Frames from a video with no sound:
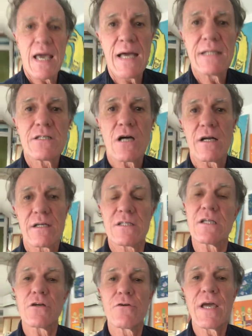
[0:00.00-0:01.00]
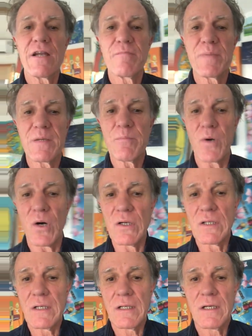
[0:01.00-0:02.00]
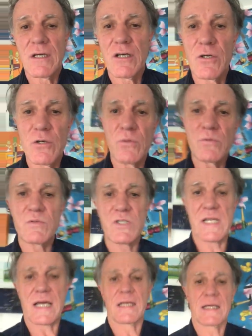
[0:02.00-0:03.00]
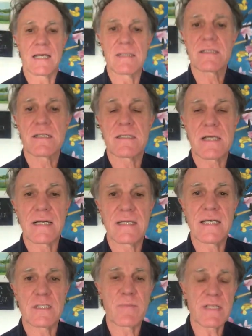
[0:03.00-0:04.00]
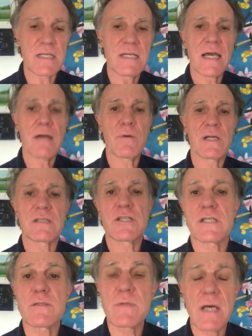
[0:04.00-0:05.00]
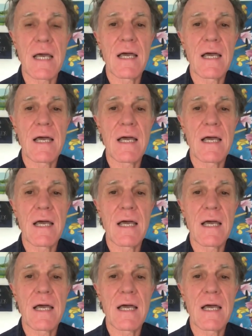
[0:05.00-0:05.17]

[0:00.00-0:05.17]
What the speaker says: hates artists and creative people who stand against his ideas. But today I want to just